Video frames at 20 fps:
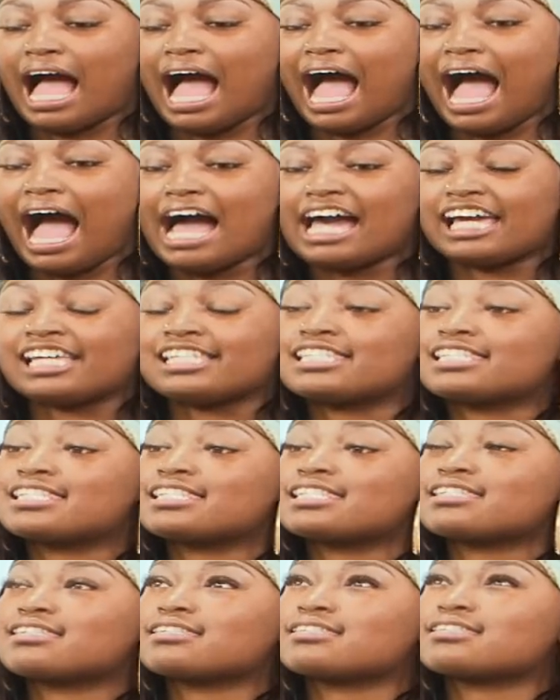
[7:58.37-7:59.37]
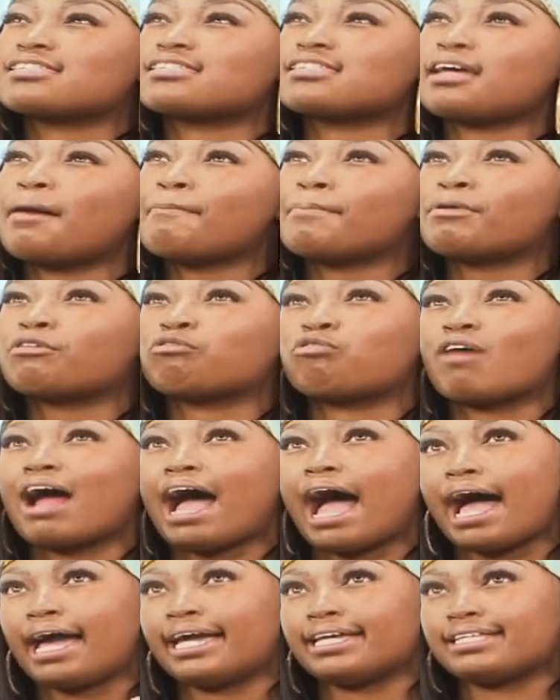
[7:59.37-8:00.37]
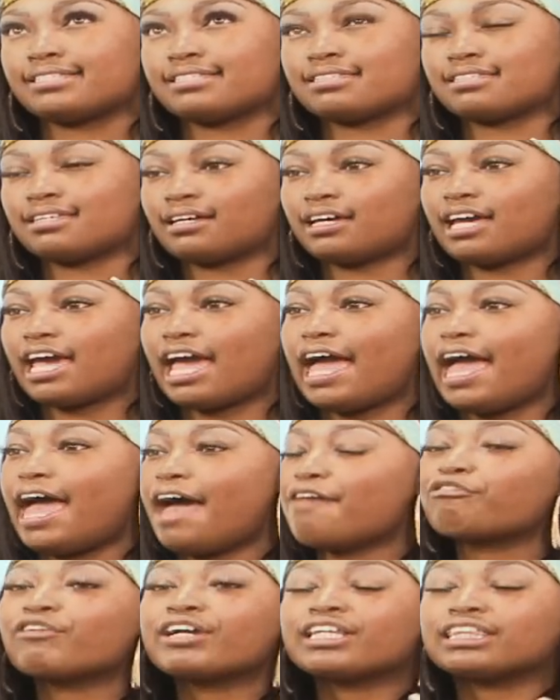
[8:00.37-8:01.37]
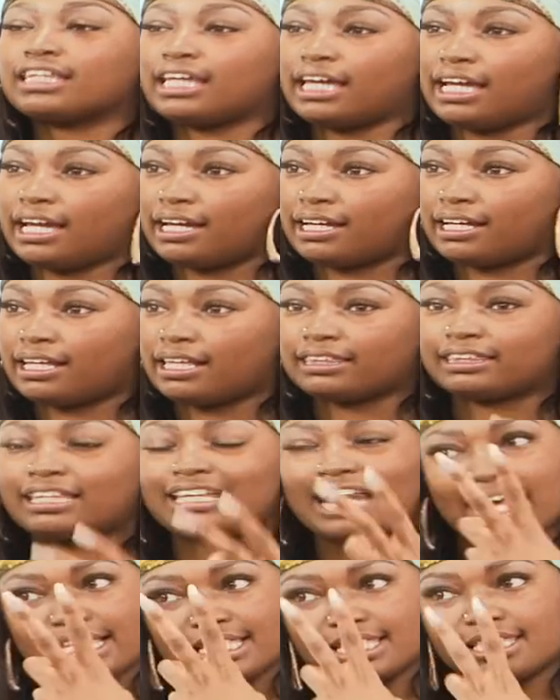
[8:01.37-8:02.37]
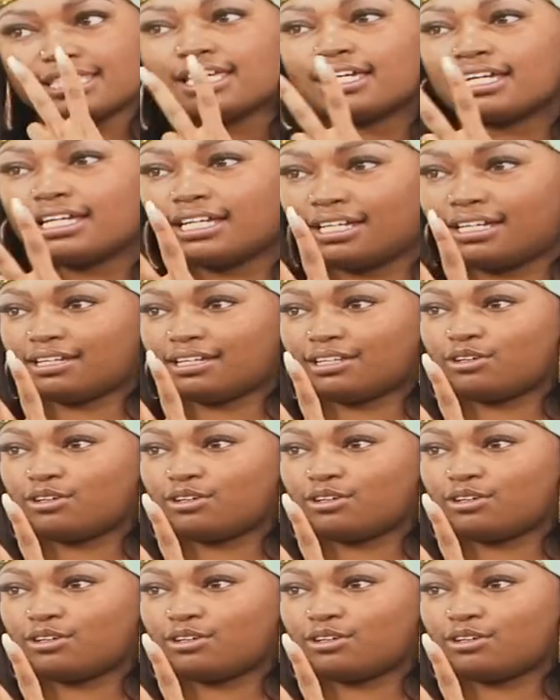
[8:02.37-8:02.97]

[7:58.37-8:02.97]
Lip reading: I summarized everything that I see.